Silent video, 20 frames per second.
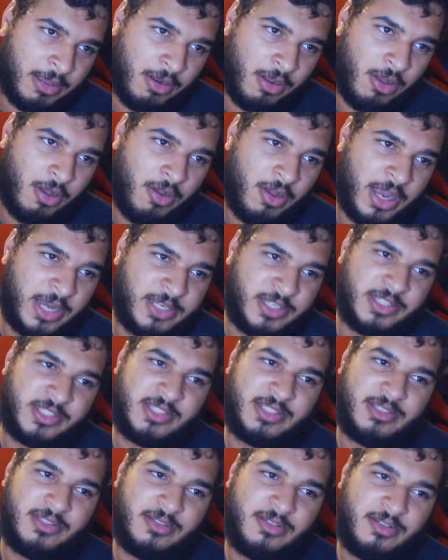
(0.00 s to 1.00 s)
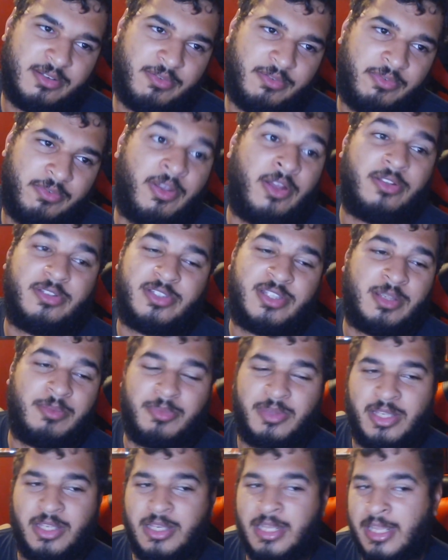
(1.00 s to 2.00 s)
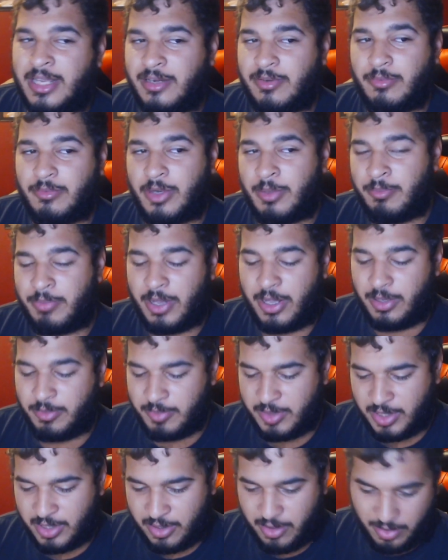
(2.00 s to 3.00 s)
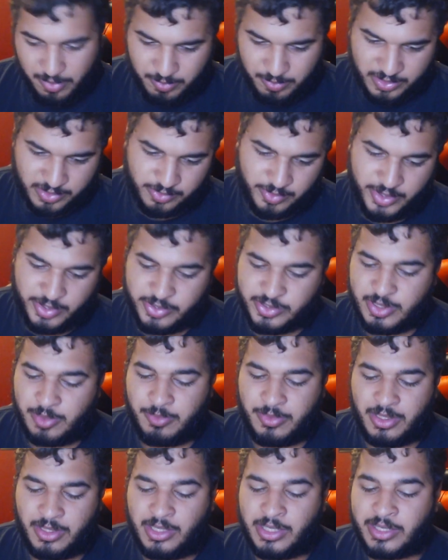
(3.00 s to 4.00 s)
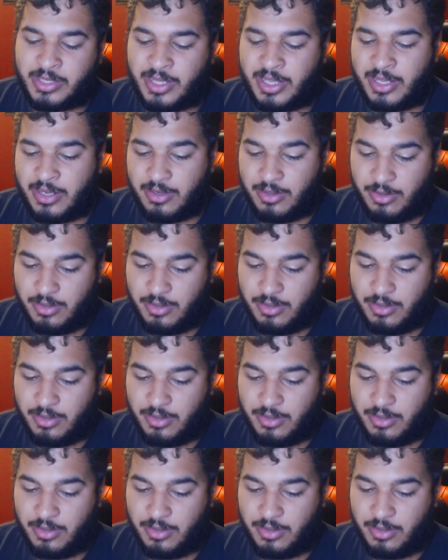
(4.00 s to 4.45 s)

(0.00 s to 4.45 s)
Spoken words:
oh, I just felt something that compelled me to come this way or something like that.